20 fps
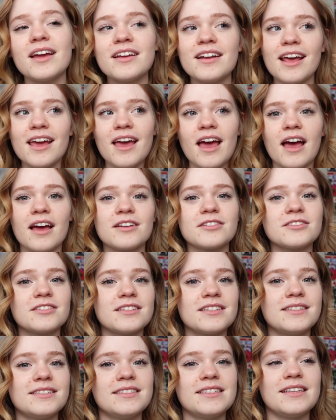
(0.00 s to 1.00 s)
could I
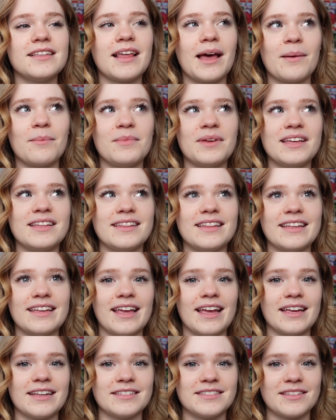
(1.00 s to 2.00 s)
actually see that being the
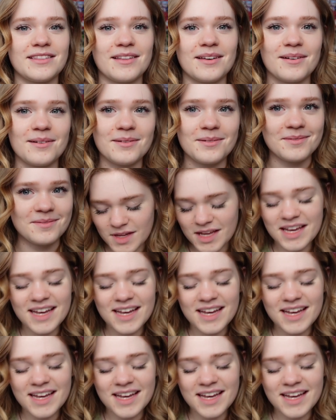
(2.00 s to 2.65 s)
case though?